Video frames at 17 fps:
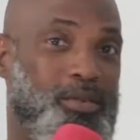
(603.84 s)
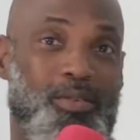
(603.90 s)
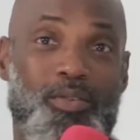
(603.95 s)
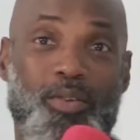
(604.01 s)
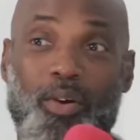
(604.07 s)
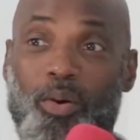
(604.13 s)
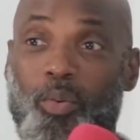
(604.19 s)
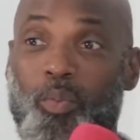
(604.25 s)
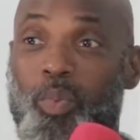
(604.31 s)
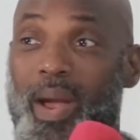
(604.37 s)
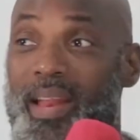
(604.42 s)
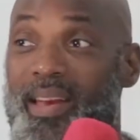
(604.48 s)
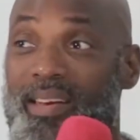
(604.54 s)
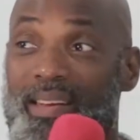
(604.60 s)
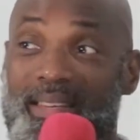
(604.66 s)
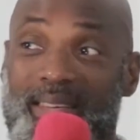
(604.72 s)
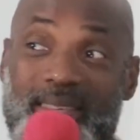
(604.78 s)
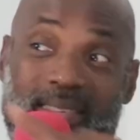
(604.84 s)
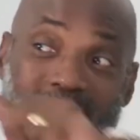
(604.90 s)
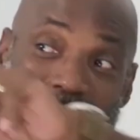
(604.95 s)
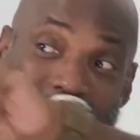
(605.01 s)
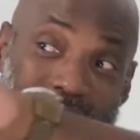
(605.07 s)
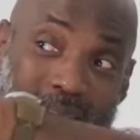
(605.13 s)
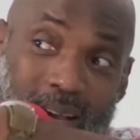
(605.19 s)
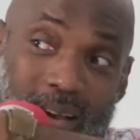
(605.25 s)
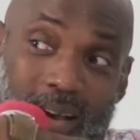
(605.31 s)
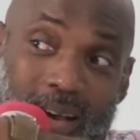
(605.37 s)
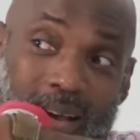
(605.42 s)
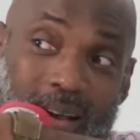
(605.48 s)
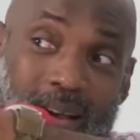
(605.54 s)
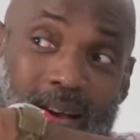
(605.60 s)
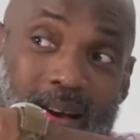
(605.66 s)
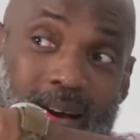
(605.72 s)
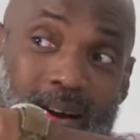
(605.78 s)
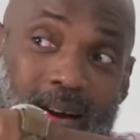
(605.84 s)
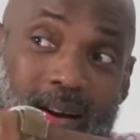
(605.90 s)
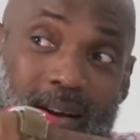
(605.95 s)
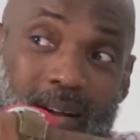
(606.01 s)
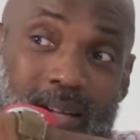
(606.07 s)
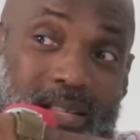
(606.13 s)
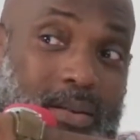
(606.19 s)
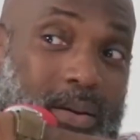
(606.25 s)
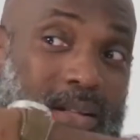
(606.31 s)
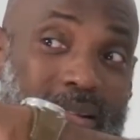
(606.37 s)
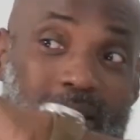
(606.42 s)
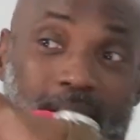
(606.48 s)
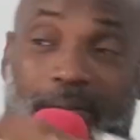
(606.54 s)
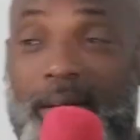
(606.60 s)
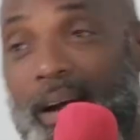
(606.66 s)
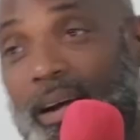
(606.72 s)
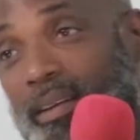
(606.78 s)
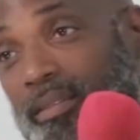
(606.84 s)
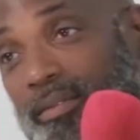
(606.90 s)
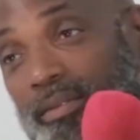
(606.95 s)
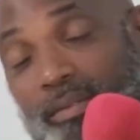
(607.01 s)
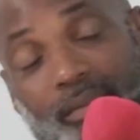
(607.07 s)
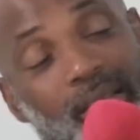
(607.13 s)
So when this thing, as a matter of fact,